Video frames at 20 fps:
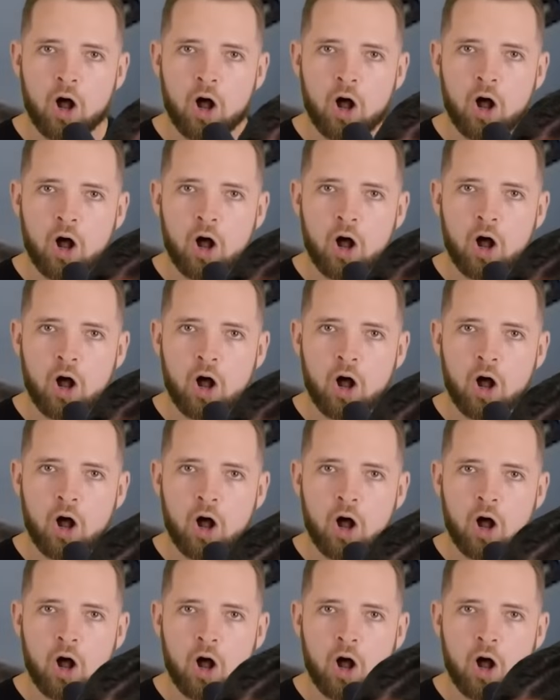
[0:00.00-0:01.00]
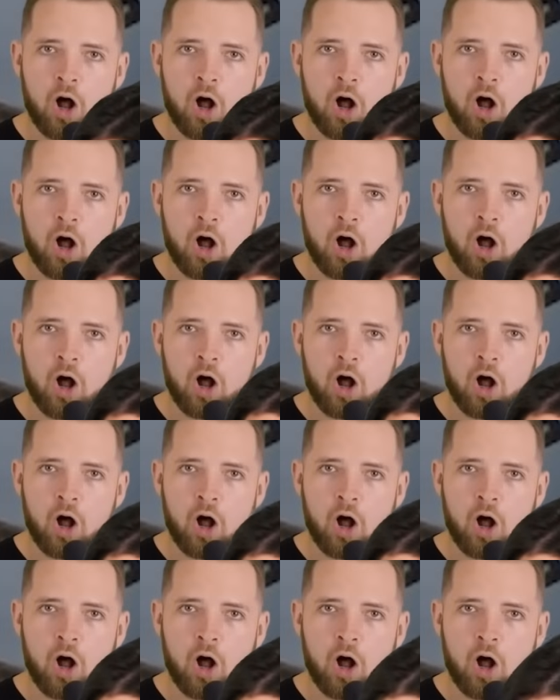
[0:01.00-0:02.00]

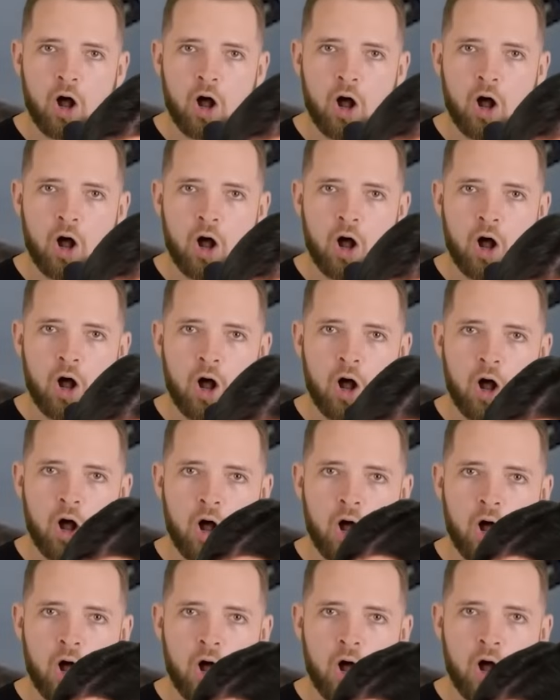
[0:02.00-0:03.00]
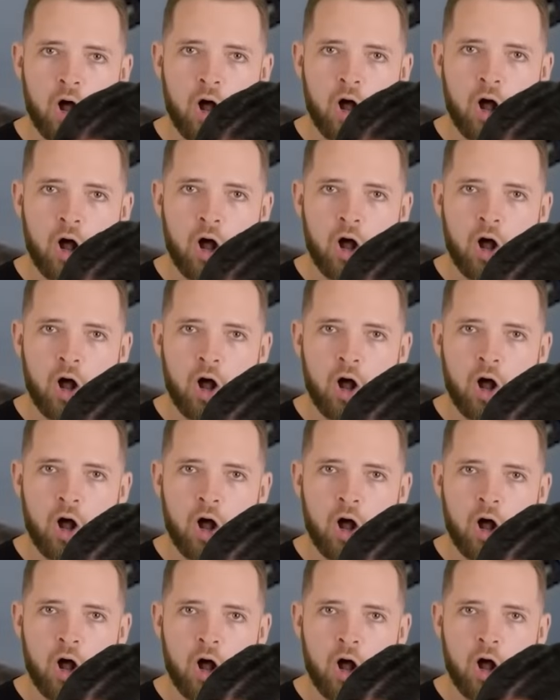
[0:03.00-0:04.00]

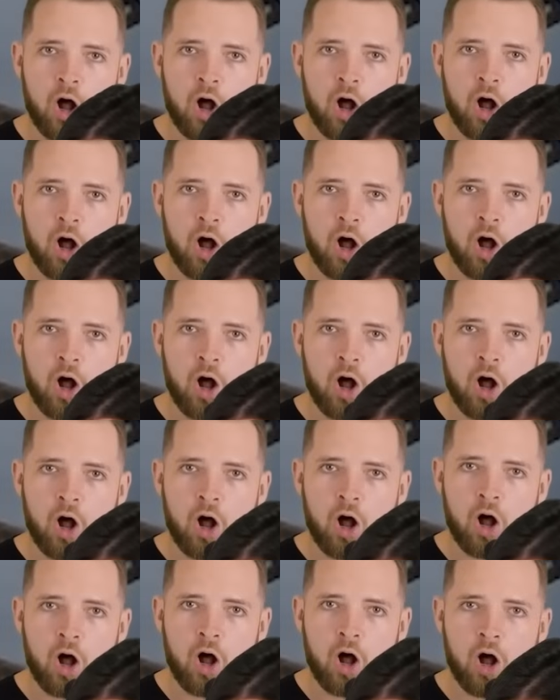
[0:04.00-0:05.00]
No words are spoken by the person on screen.